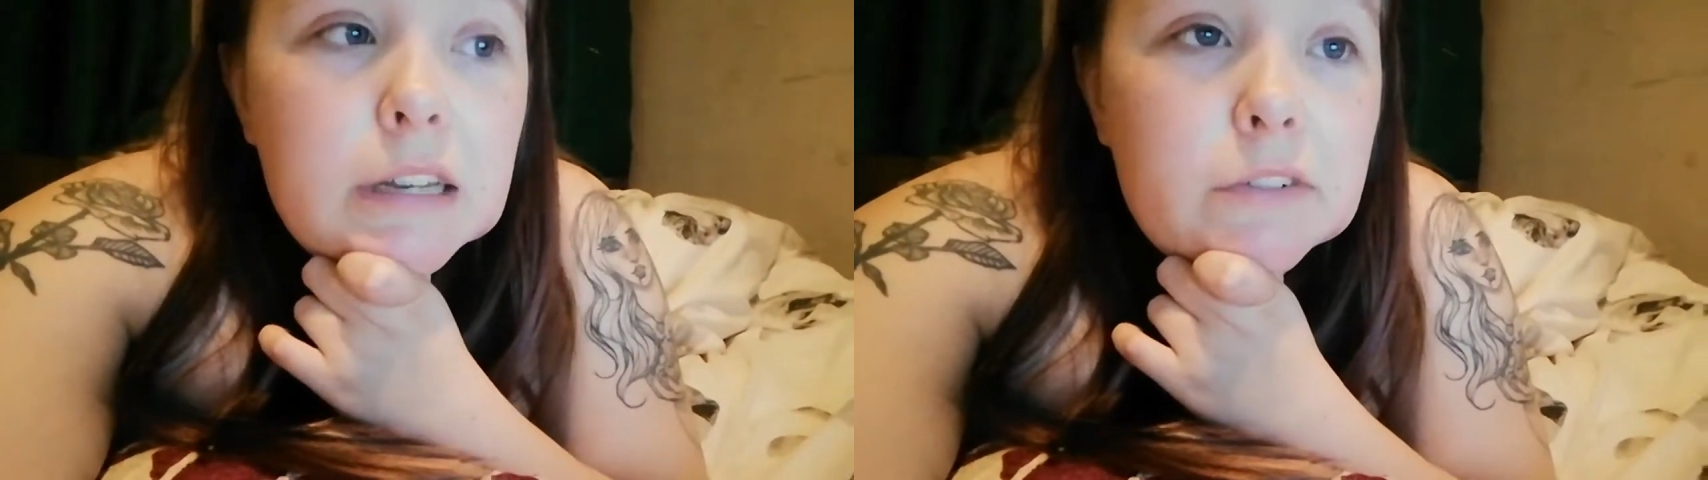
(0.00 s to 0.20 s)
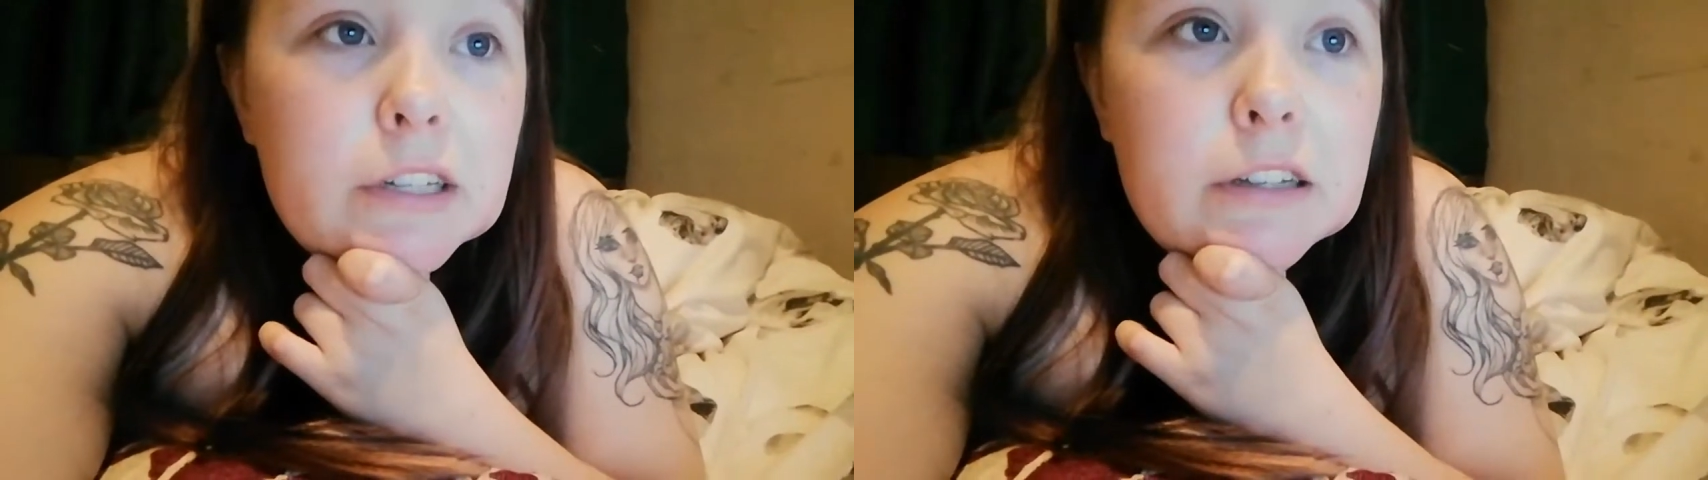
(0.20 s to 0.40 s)

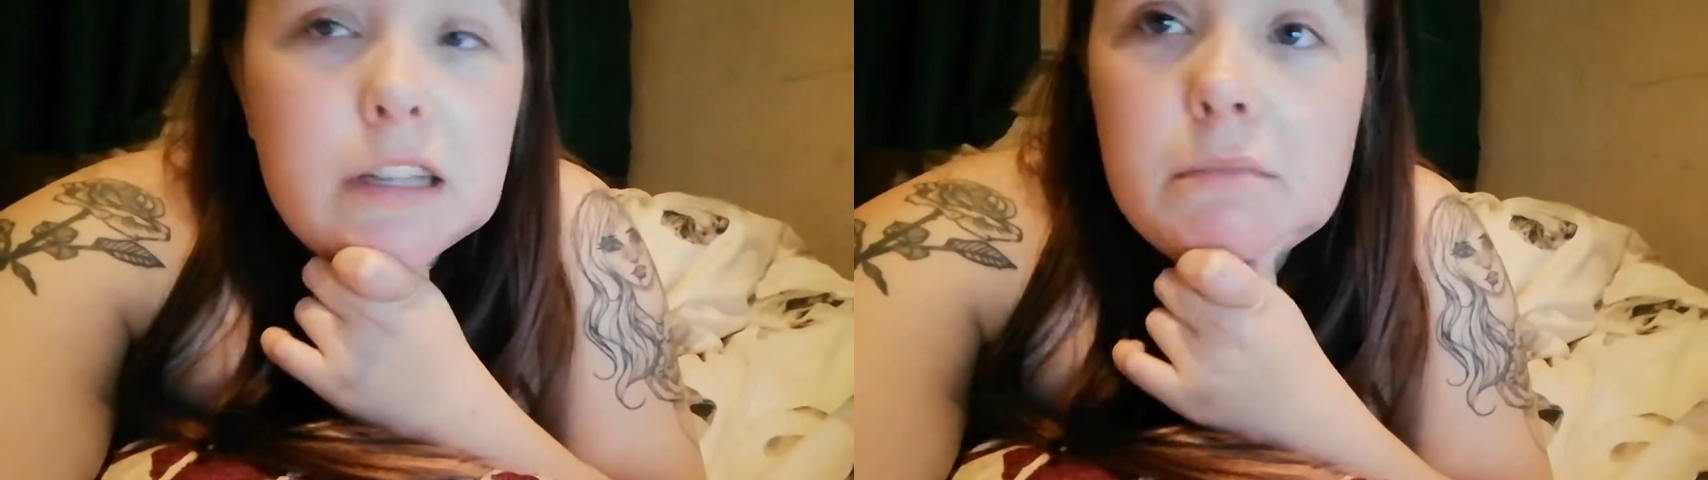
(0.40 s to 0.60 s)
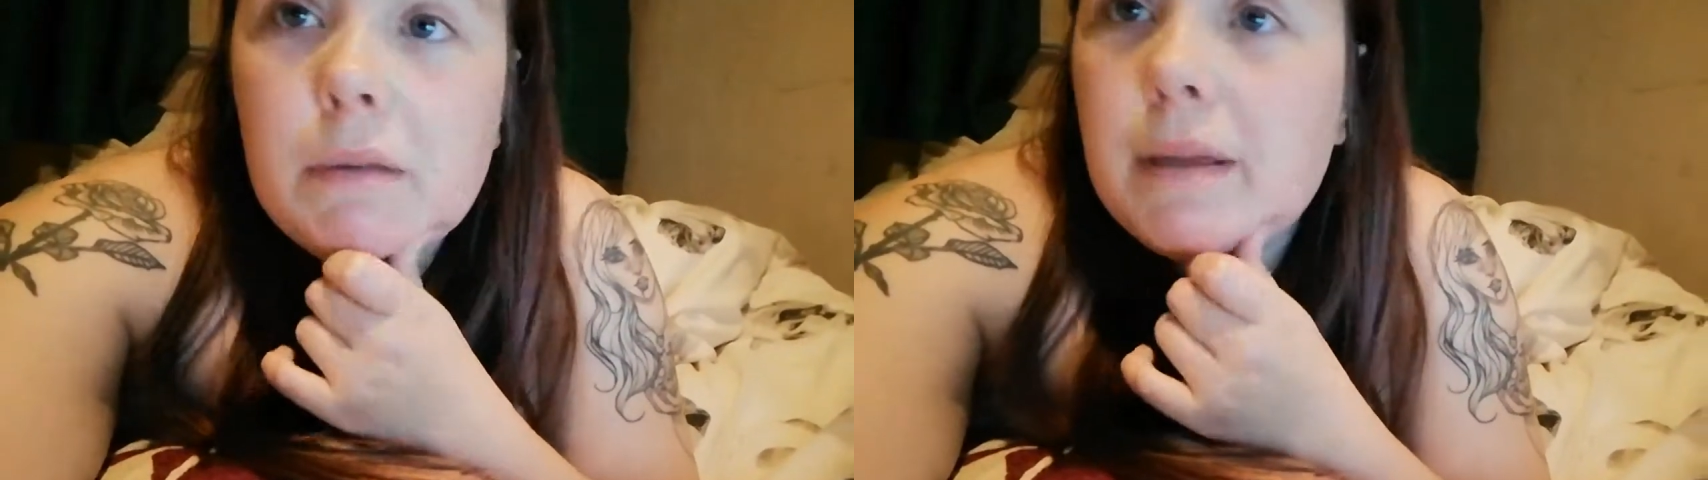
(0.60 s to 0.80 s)
And every
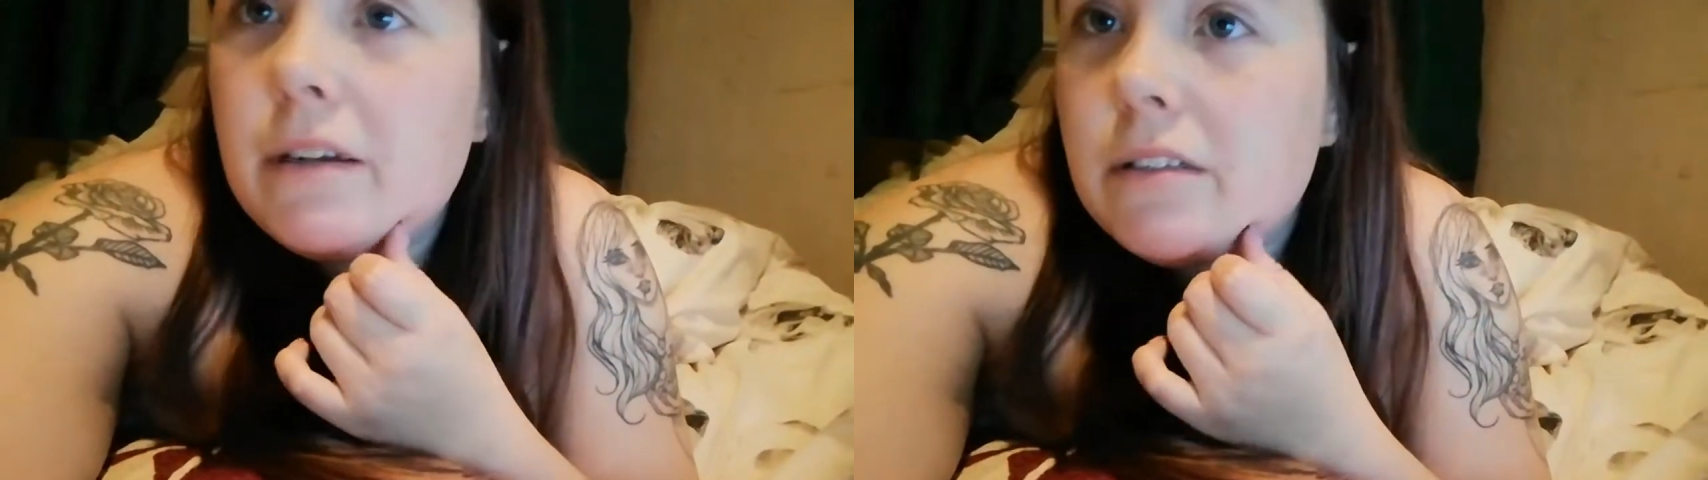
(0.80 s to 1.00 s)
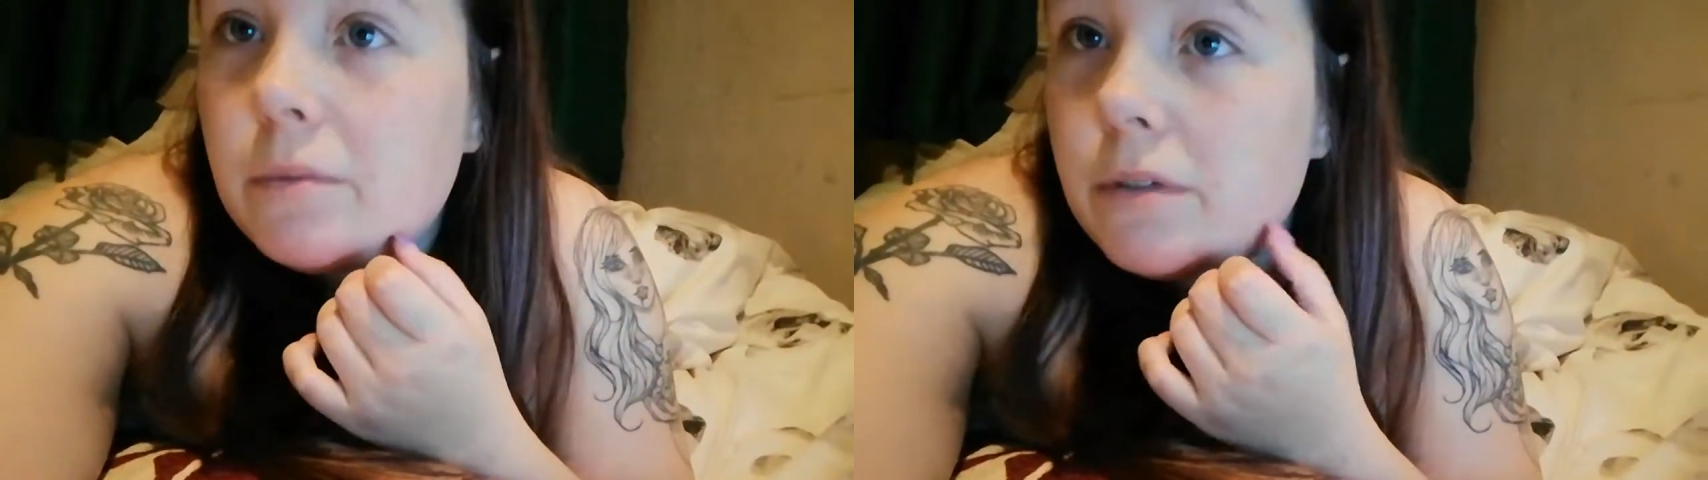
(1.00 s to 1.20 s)
now and then my
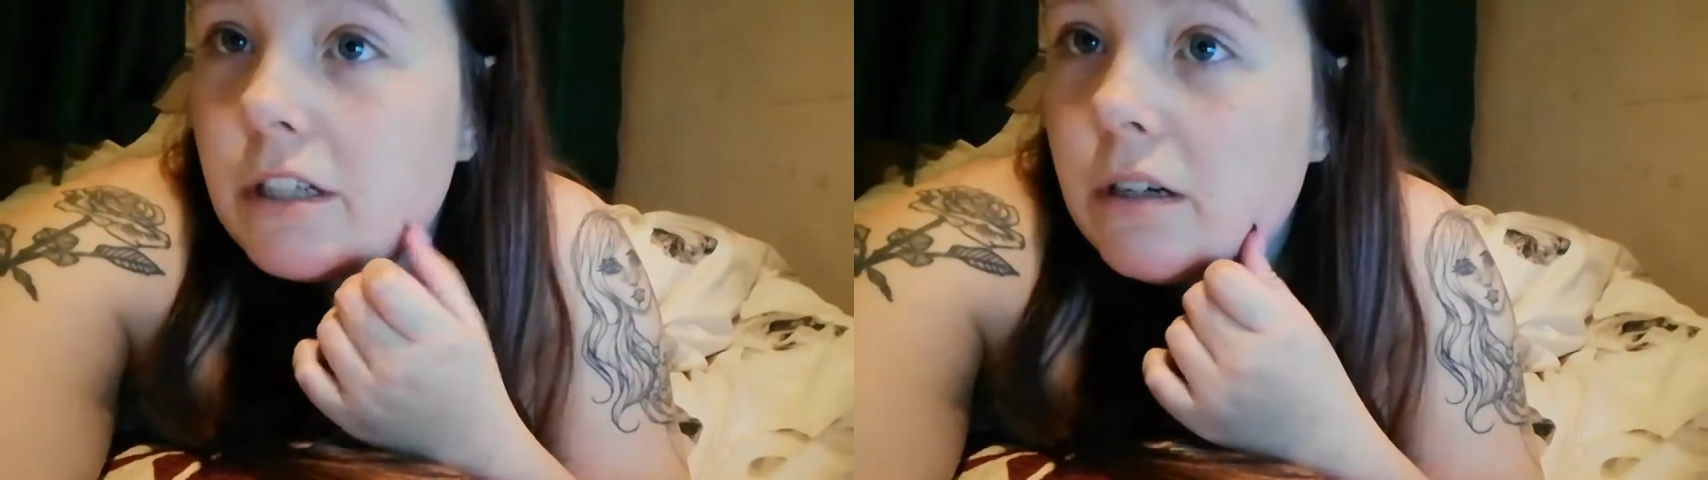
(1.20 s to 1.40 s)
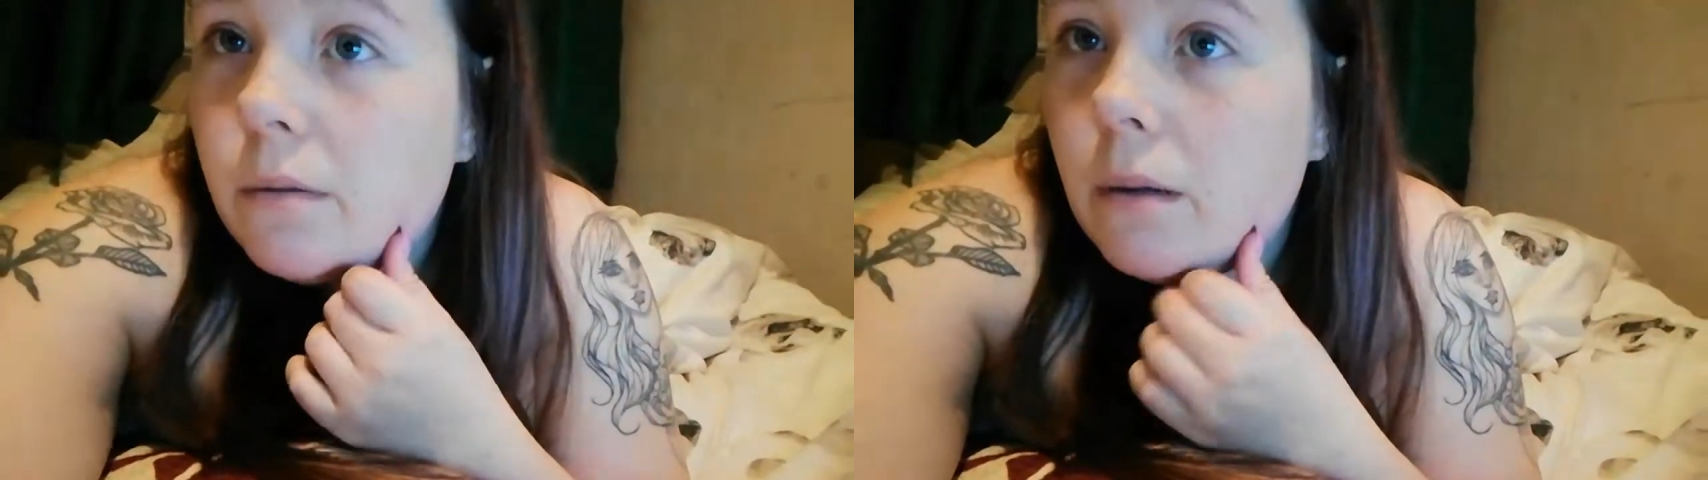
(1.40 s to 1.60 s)

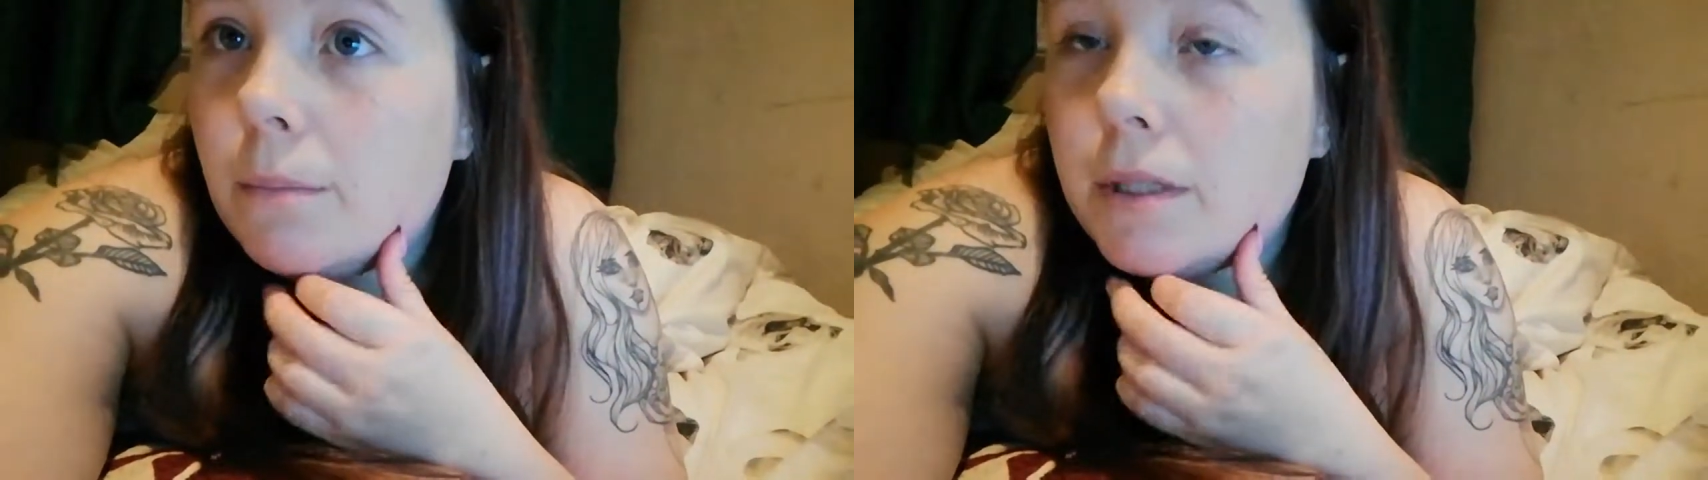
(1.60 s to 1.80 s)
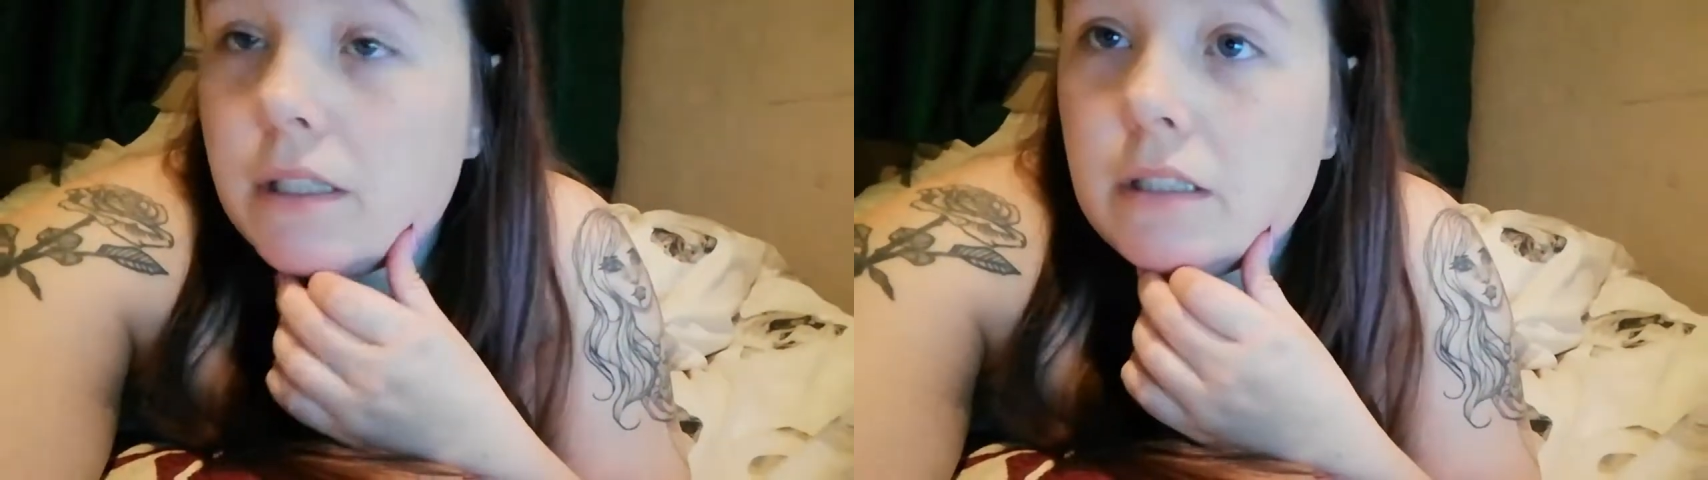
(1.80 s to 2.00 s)
parents want to go
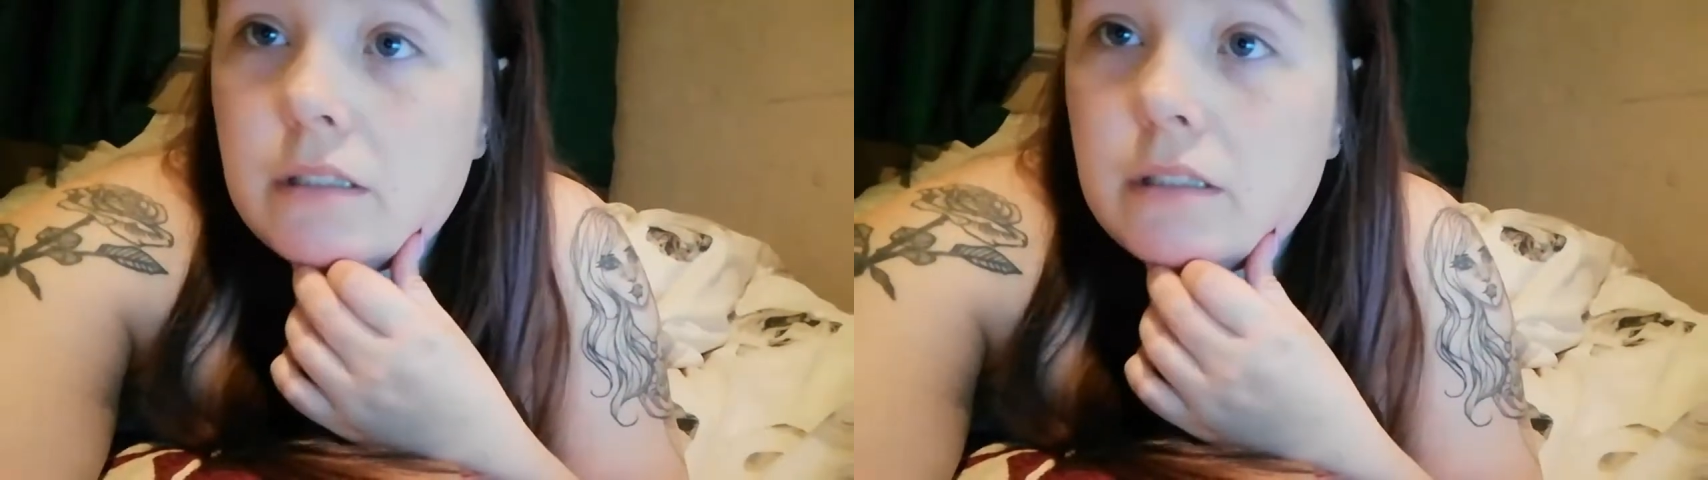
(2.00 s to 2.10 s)
up